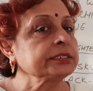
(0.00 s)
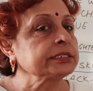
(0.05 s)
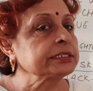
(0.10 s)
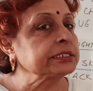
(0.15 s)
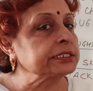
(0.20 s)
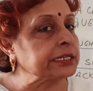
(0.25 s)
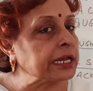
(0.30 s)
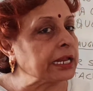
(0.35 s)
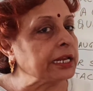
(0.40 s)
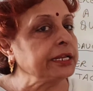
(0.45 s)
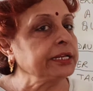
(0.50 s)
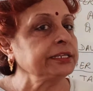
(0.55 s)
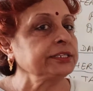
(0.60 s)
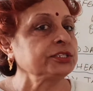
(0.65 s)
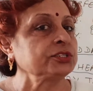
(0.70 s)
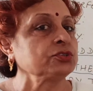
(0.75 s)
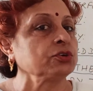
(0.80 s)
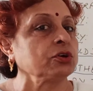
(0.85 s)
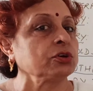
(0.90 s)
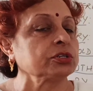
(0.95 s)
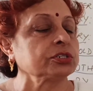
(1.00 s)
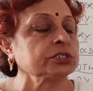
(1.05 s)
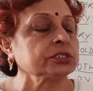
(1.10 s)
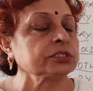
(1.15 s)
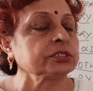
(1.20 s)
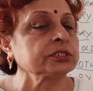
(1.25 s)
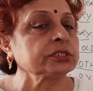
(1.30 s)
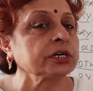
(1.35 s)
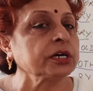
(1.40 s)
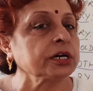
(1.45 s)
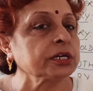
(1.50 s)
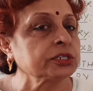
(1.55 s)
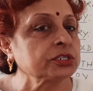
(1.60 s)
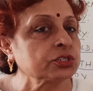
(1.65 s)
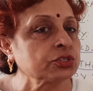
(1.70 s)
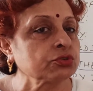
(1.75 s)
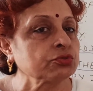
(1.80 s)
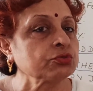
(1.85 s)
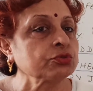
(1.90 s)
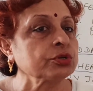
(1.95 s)
tell his daughter a
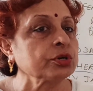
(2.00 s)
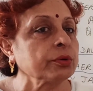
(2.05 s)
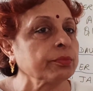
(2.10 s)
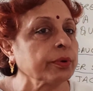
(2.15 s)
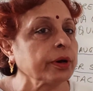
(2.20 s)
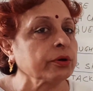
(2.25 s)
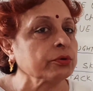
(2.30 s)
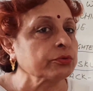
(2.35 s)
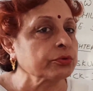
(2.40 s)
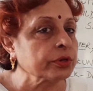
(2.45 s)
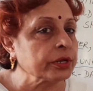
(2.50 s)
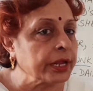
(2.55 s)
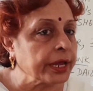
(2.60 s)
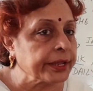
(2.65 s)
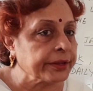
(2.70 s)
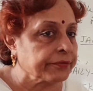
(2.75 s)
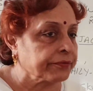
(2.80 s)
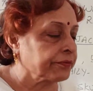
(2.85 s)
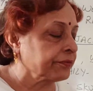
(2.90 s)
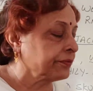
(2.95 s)
truth about life.